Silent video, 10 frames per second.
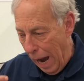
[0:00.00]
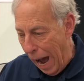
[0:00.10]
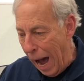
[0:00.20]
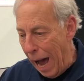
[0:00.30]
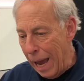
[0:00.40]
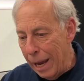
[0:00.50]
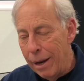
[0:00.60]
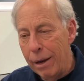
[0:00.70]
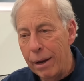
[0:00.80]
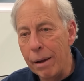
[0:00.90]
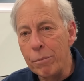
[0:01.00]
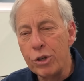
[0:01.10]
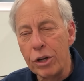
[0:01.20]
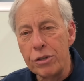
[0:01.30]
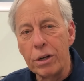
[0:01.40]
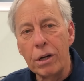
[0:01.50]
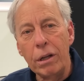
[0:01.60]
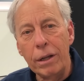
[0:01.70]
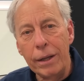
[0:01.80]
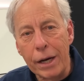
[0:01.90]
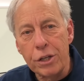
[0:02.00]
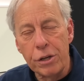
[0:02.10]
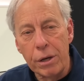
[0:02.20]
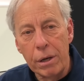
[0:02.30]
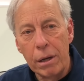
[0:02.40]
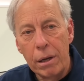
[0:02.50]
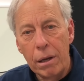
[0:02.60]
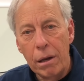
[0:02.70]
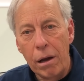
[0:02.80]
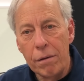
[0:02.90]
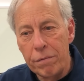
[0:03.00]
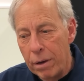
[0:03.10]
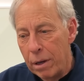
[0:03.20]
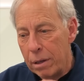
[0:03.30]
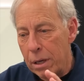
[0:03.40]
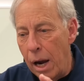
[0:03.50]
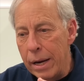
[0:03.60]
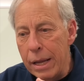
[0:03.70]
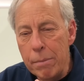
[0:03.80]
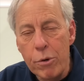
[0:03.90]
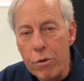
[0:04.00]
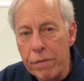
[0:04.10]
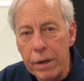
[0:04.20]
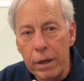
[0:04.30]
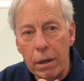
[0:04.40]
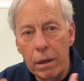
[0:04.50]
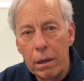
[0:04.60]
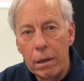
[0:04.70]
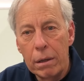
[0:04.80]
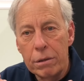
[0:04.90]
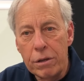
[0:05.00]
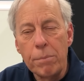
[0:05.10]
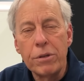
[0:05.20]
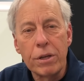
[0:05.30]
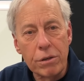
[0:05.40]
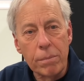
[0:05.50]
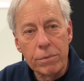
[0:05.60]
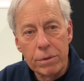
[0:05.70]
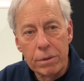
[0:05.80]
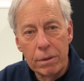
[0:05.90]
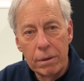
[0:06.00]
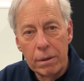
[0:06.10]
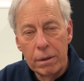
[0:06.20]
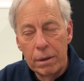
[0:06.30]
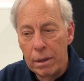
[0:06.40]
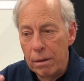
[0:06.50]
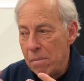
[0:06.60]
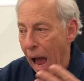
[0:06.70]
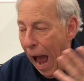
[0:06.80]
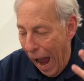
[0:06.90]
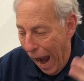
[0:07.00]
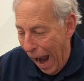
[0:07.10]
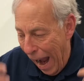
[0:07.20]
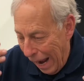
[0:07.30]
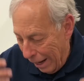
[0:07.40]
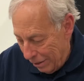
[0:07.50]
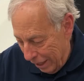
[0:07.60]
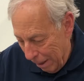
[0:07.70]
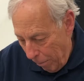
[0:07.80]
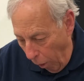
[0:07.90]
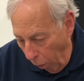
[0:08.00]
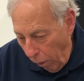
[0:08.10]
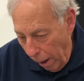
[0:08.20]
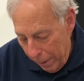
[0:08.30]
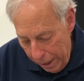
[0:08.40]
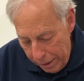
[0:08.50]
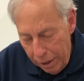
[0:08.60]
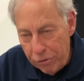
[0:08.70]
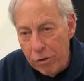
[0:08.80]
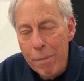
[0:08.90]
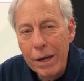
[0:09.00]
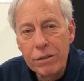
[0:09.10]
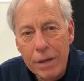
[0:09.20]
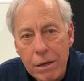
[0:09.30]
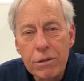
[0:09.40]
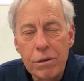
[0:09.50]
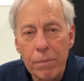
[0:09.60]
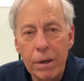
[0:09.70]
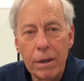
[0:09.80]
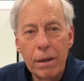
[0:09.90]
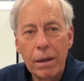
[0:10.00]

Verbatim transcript: I am just a collection of tiny moving subsystems. I, I seem whole. I mean, that doesn't make sense to me.